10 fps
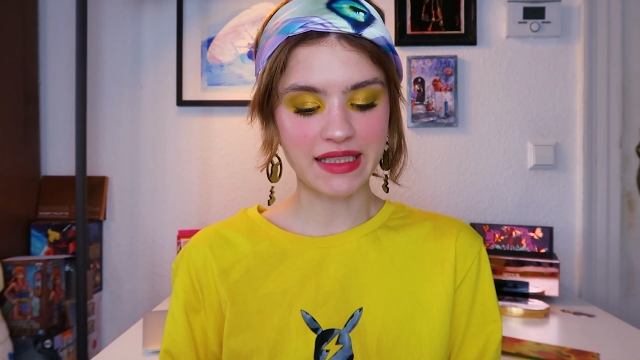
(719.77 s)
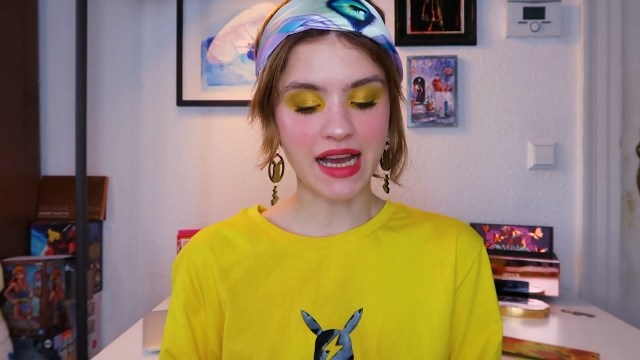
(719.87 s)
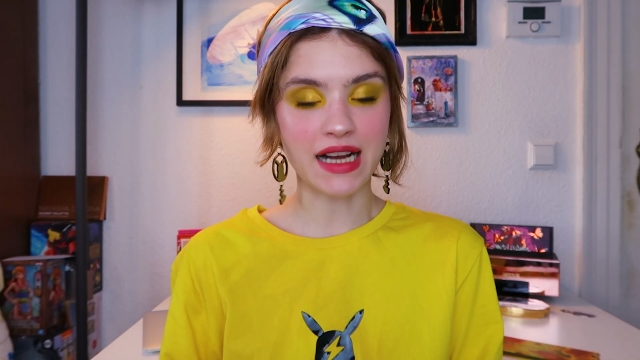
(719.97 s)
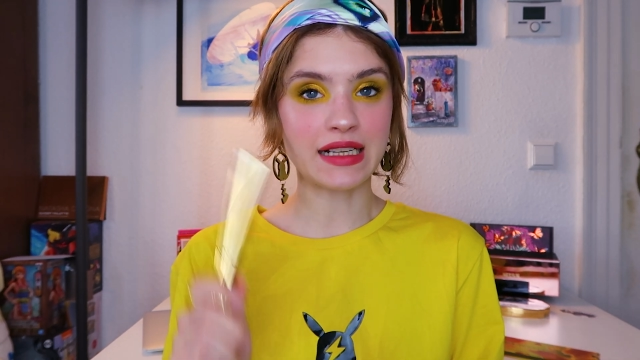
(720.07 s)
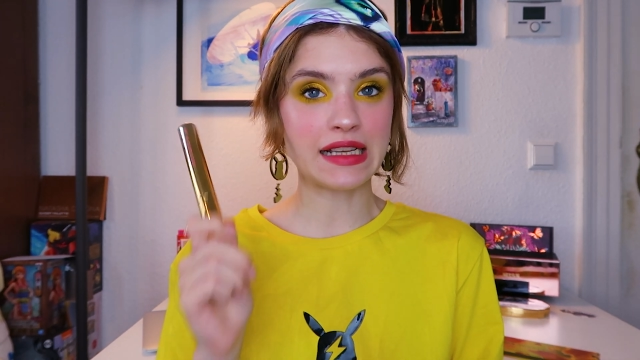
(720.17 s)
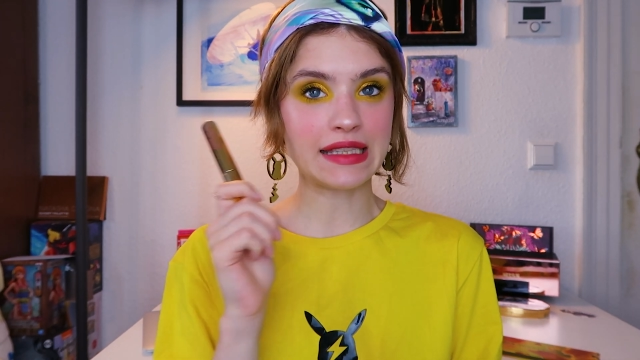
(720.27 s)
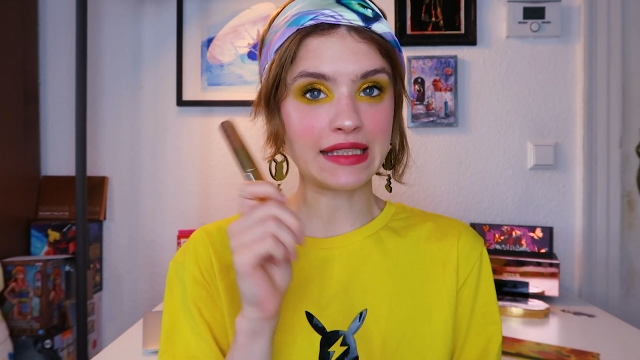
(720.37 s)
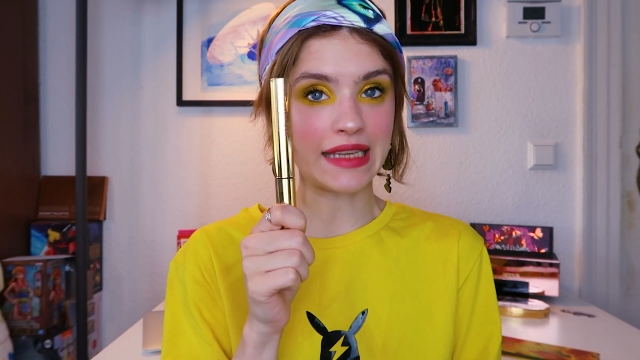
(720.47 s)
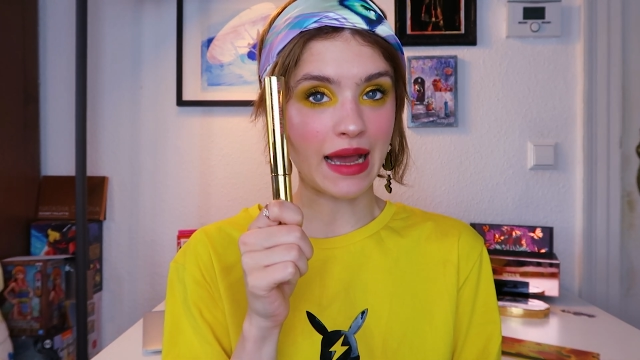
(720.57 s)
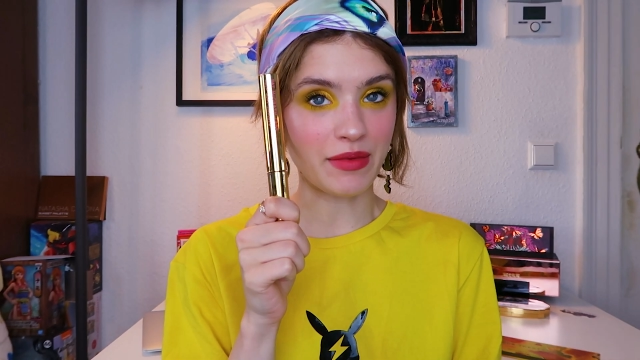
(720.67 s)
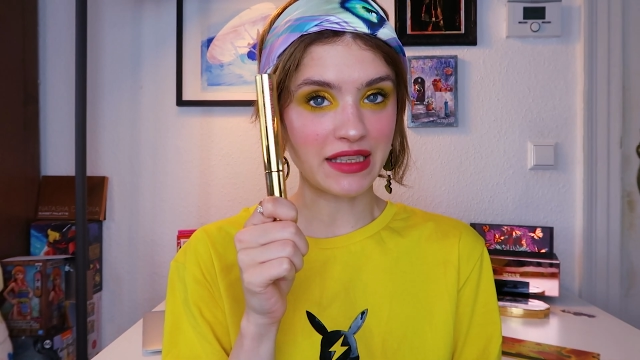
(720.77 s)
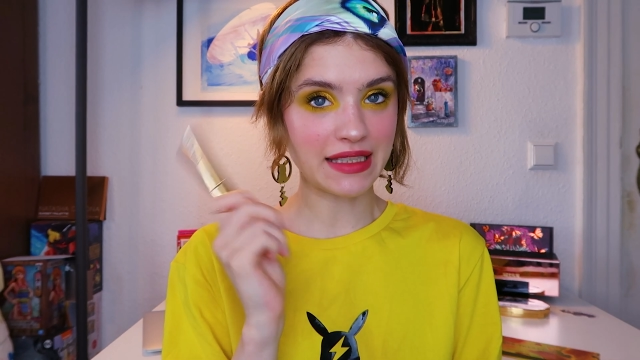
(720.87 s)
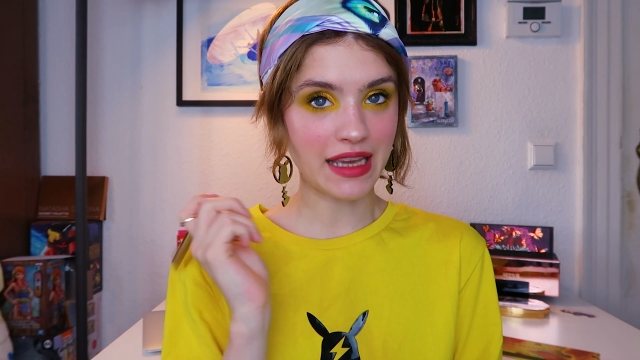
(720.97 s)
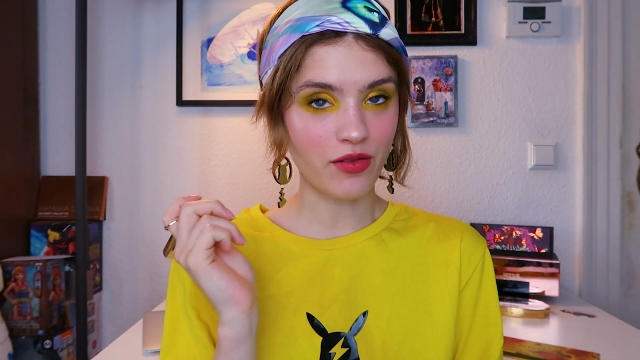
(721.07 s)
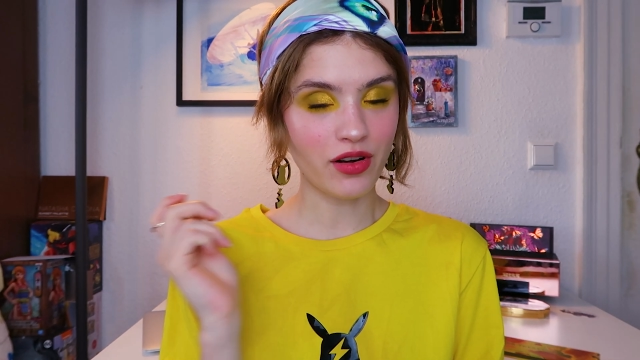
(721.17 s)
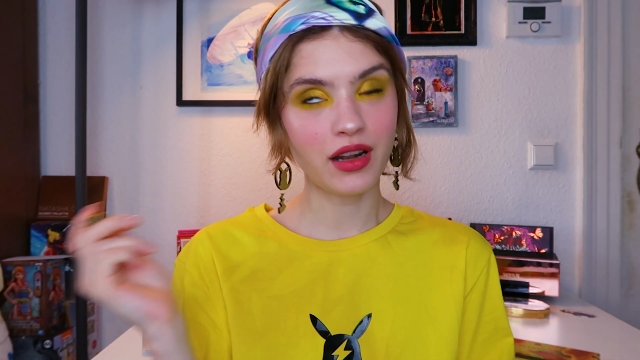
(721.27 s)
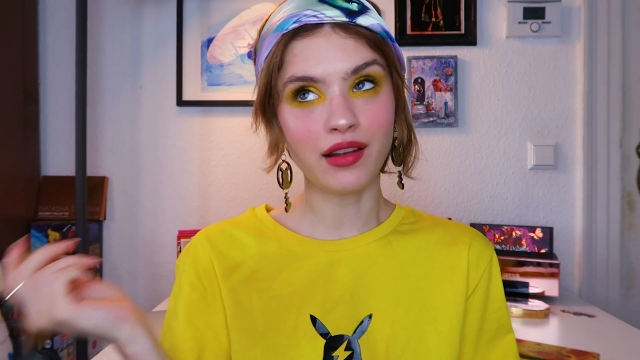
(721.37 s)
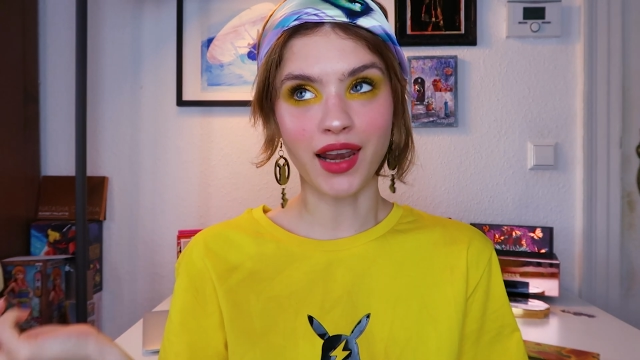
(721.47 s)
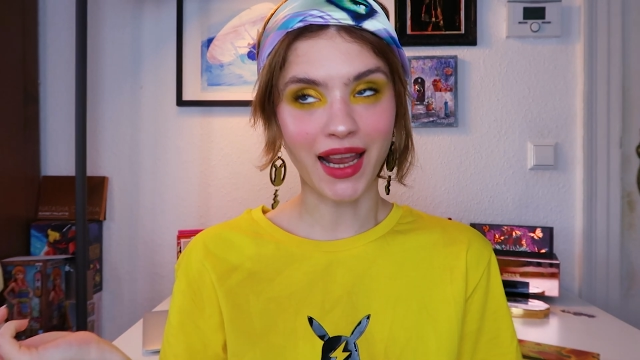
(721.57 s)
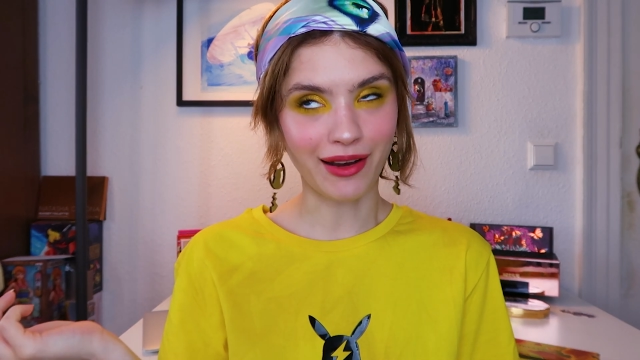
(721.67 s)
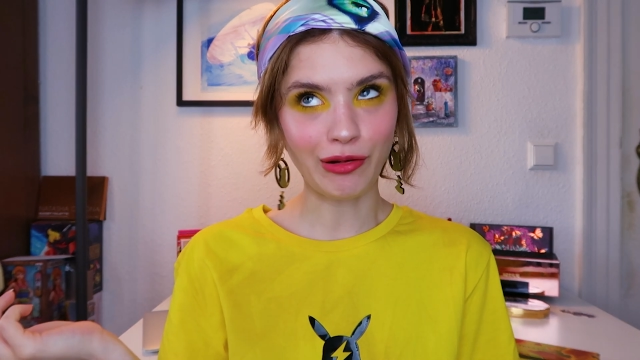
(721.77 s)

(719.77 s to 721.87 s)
Dark Star Mascara, like